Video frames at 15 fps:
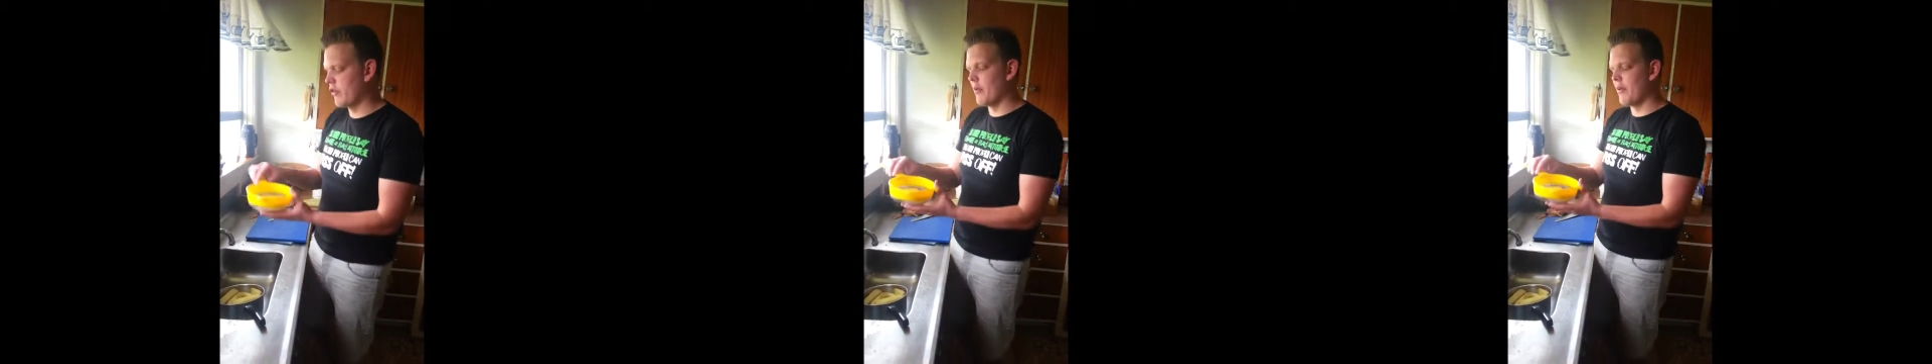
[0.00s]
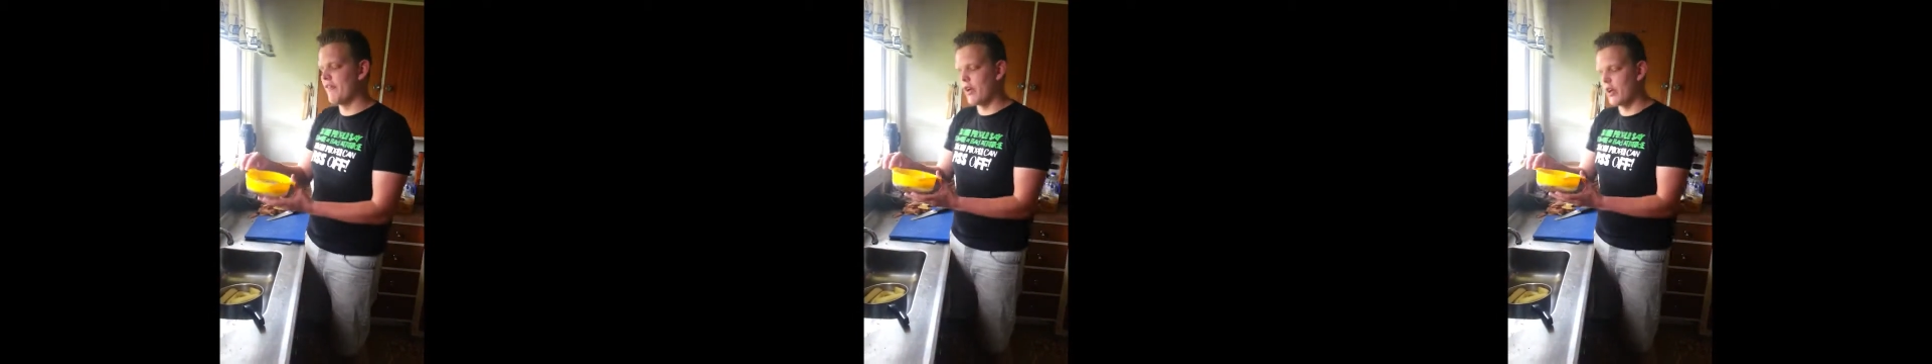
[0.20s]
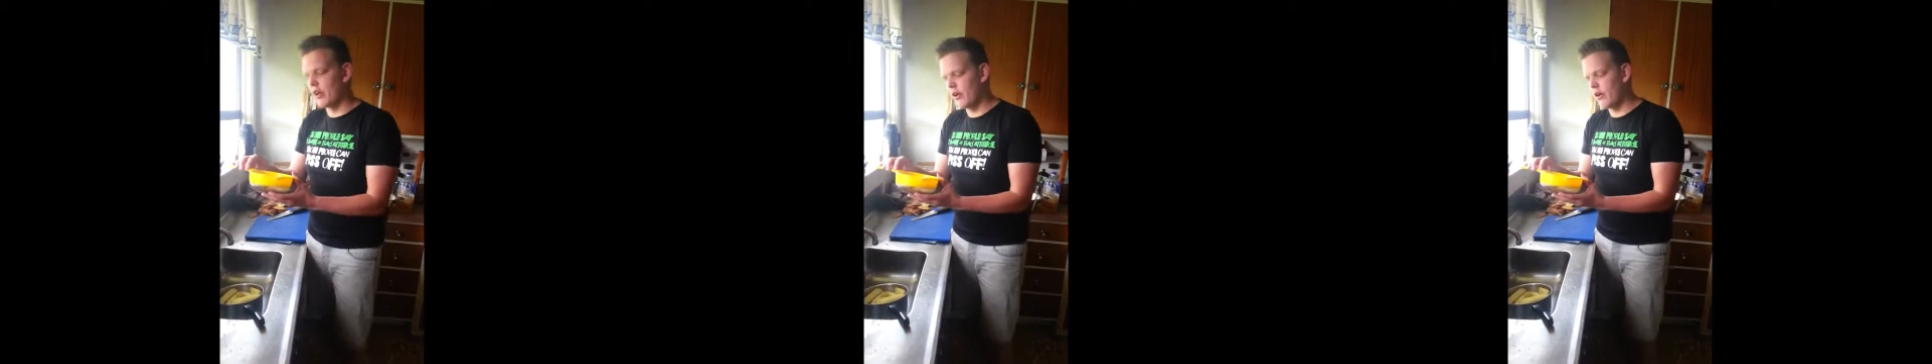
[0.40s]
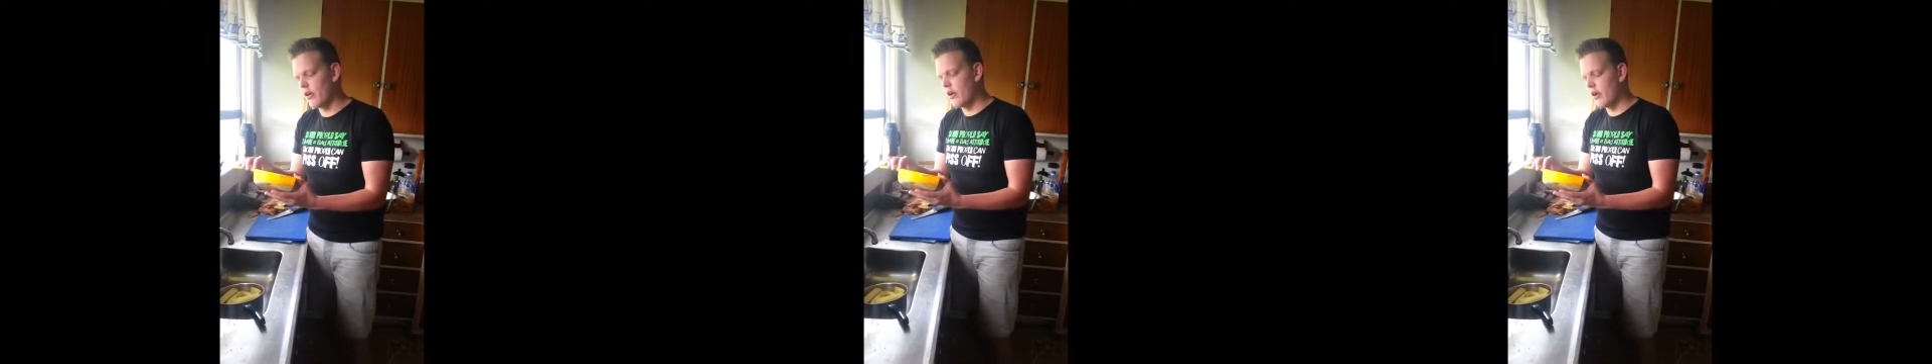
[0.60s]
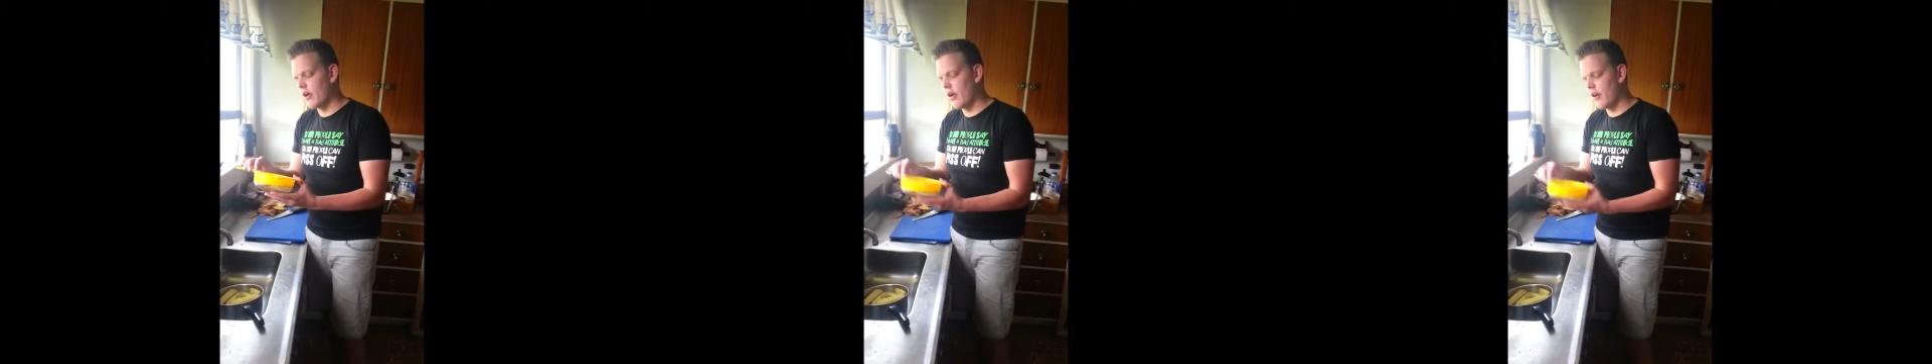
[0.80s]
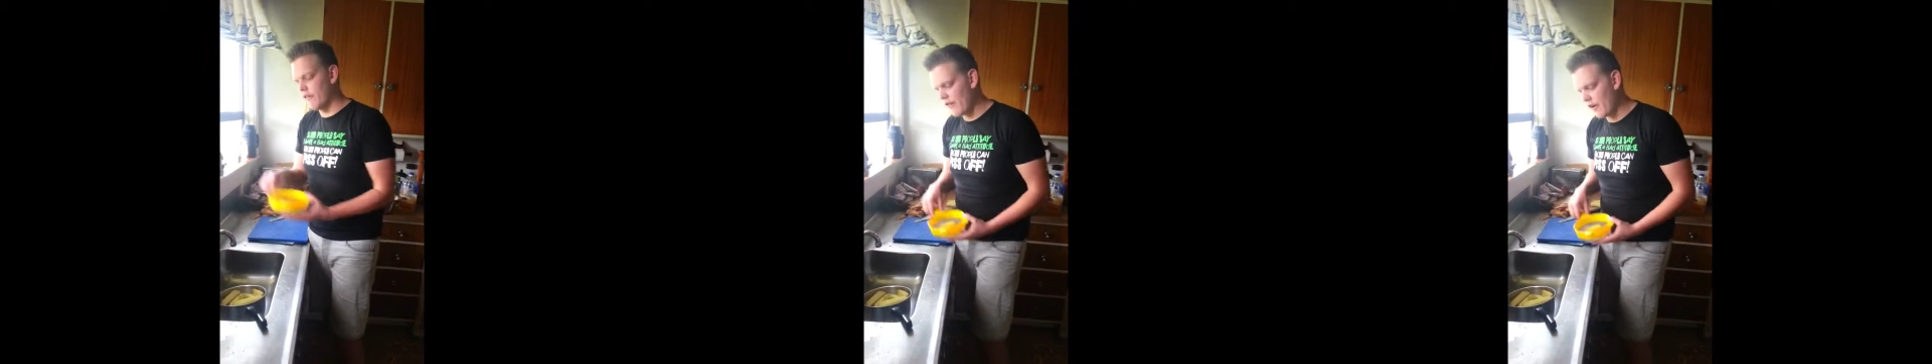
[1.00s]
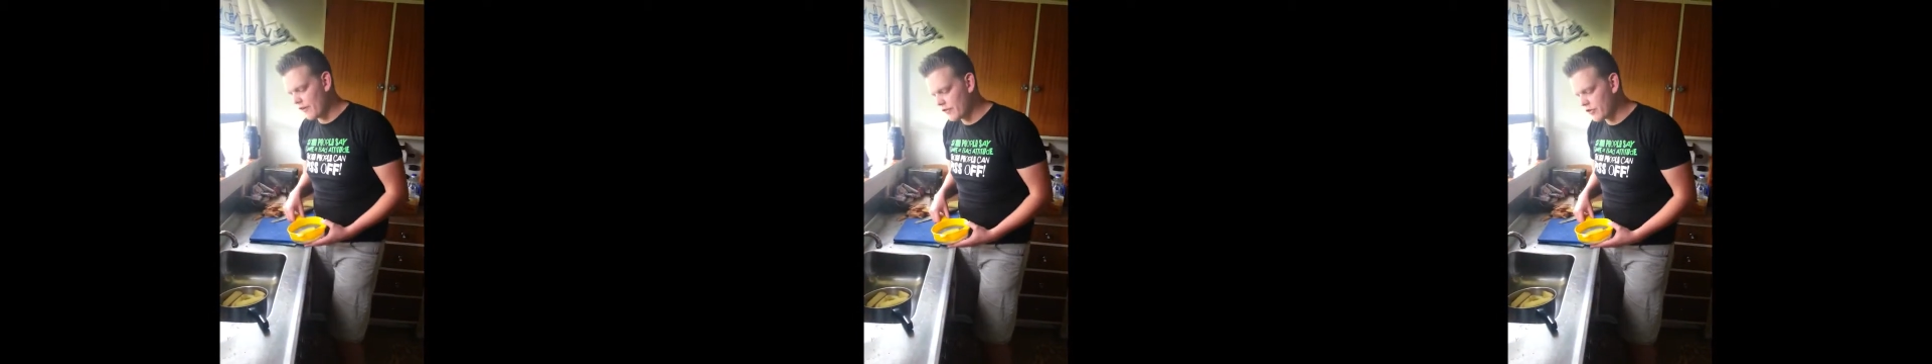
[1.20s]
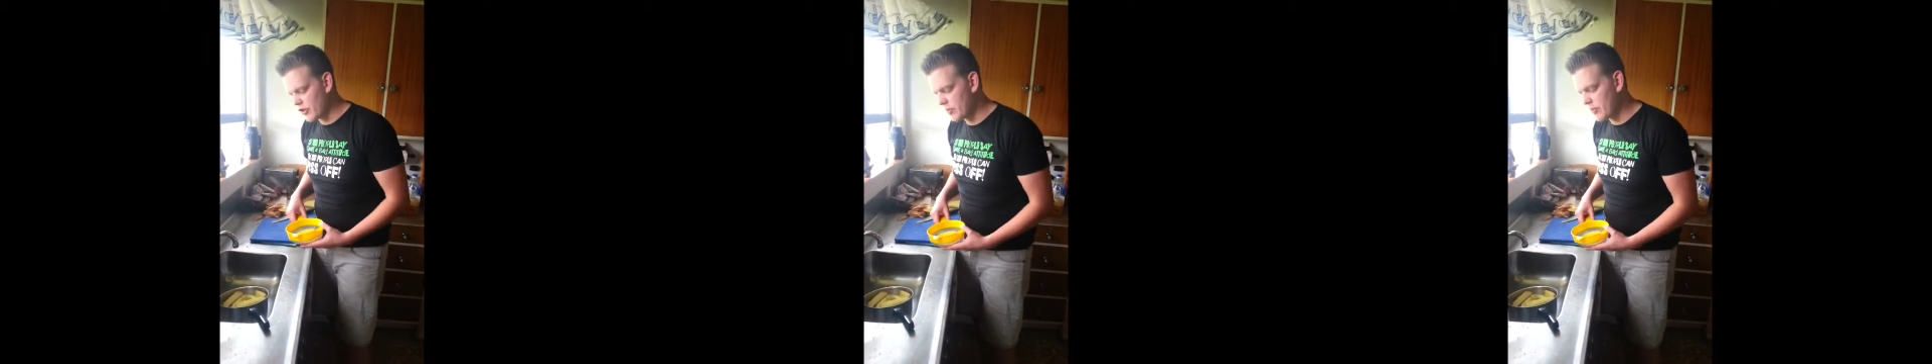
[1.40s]
So we've only got
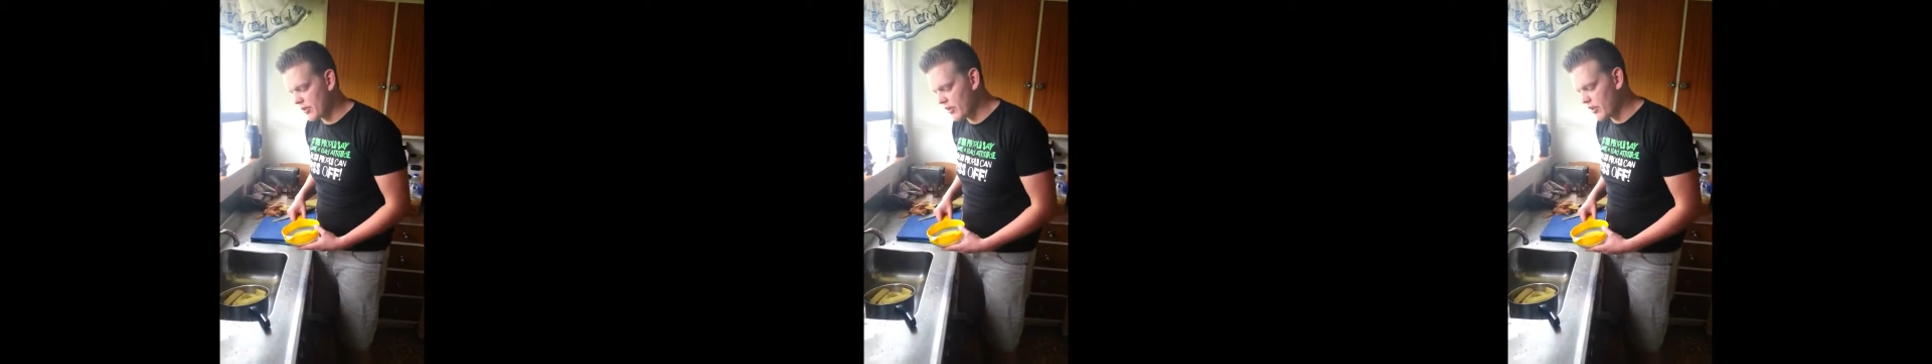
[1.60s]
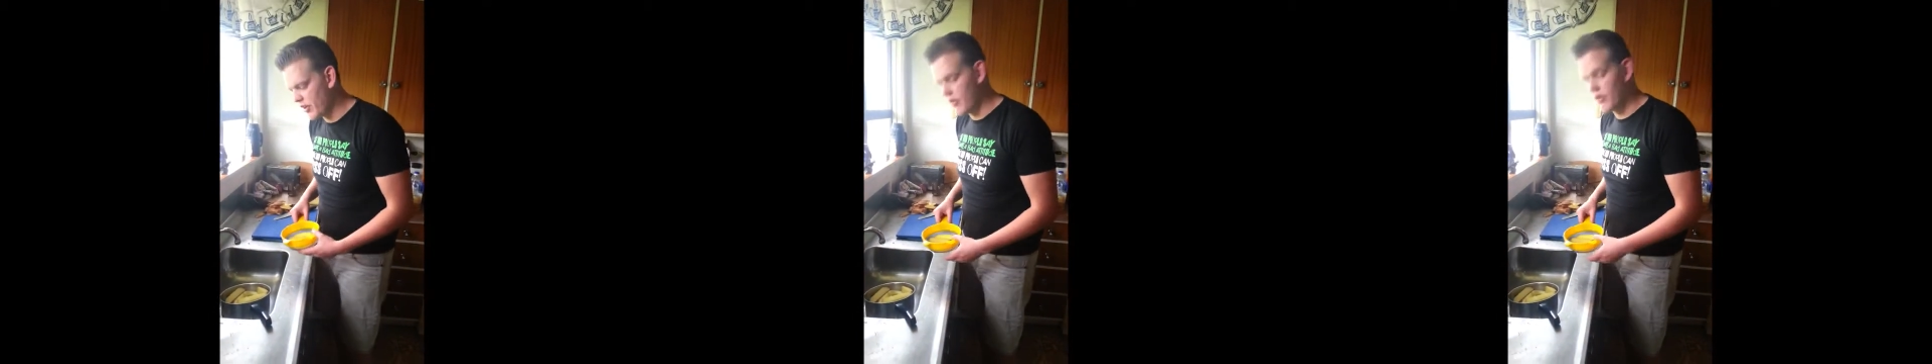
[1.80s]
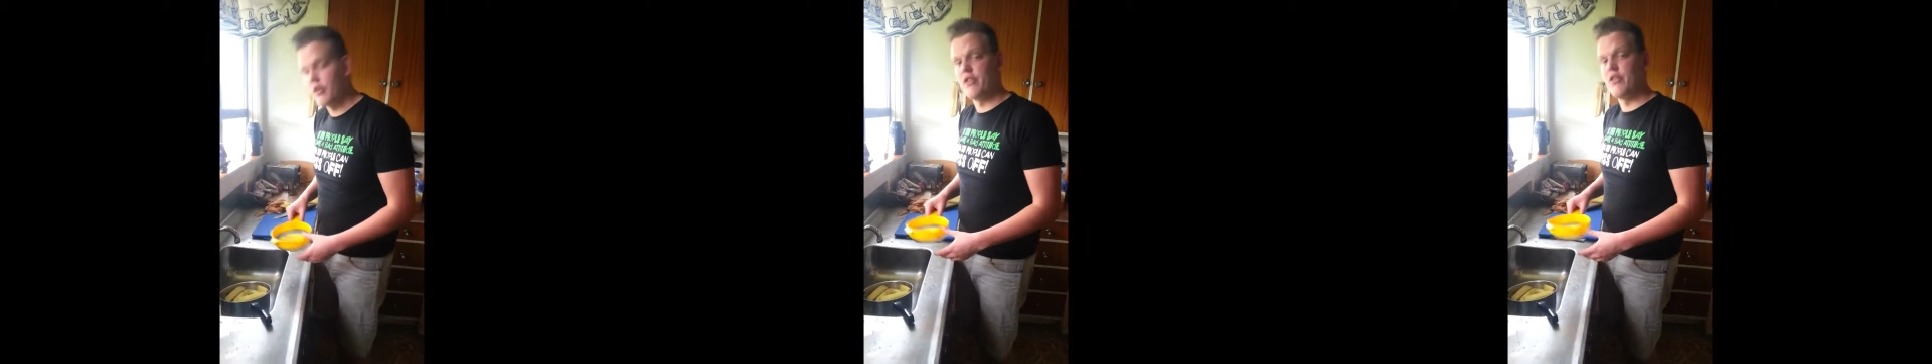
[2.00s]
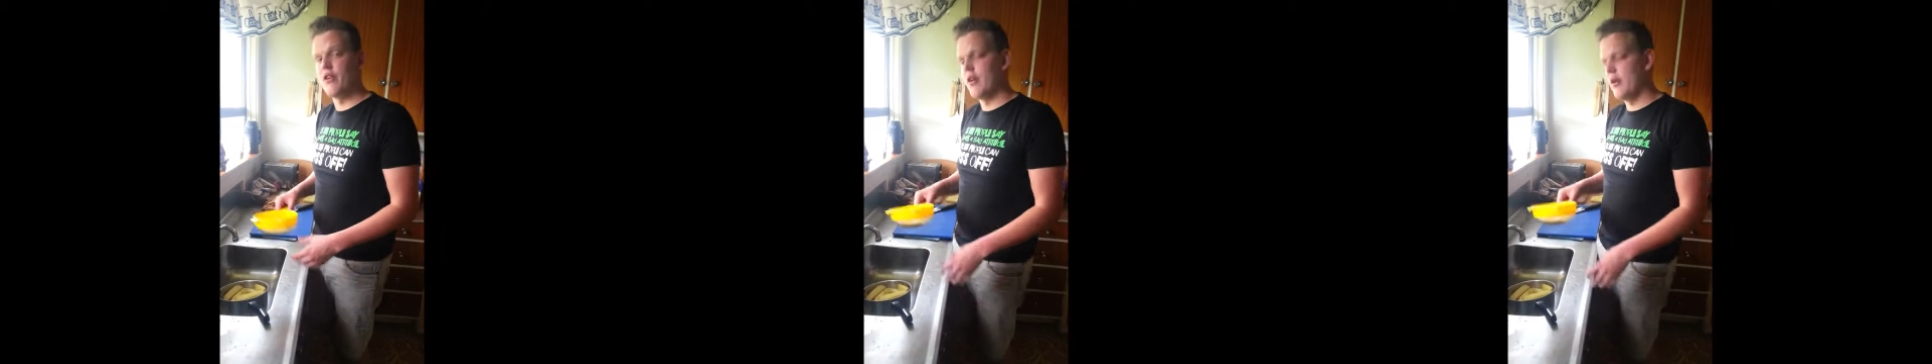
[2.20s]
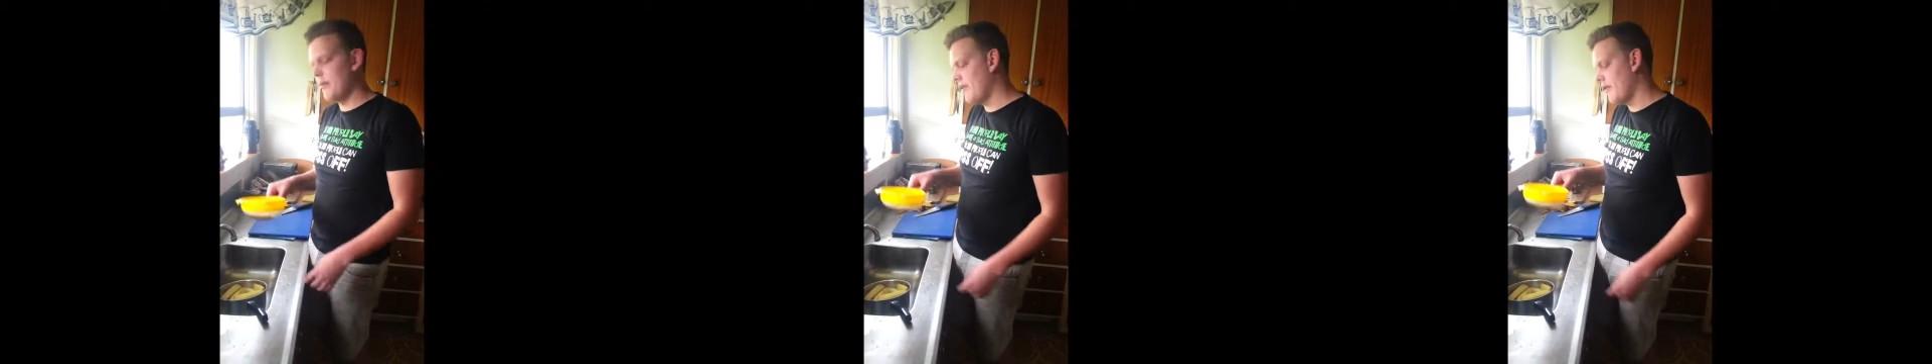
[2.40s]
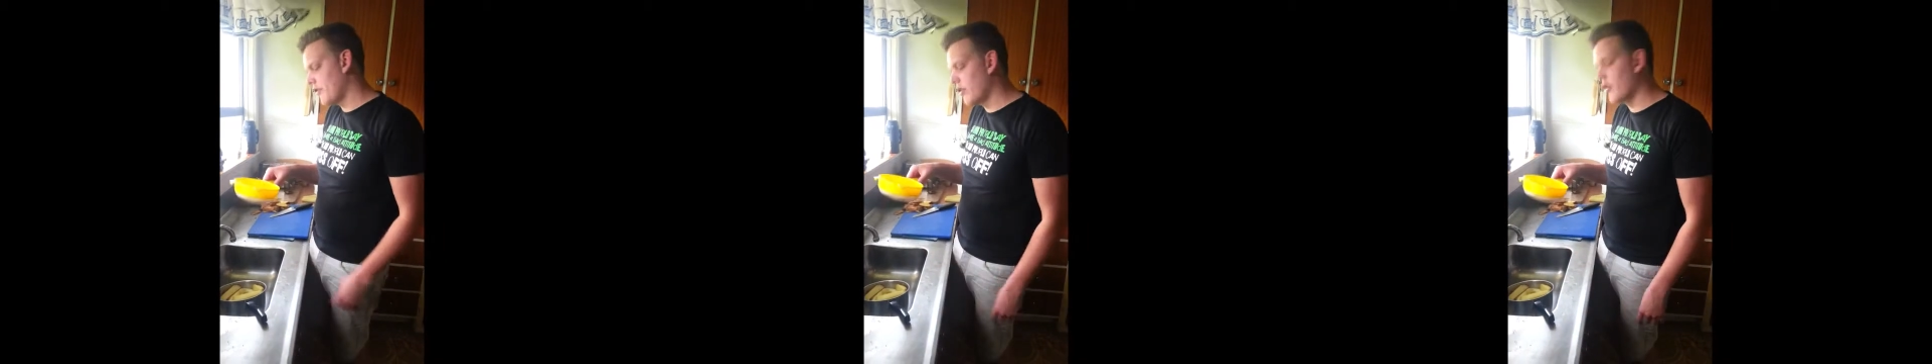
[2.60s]
5 chips in here at a time.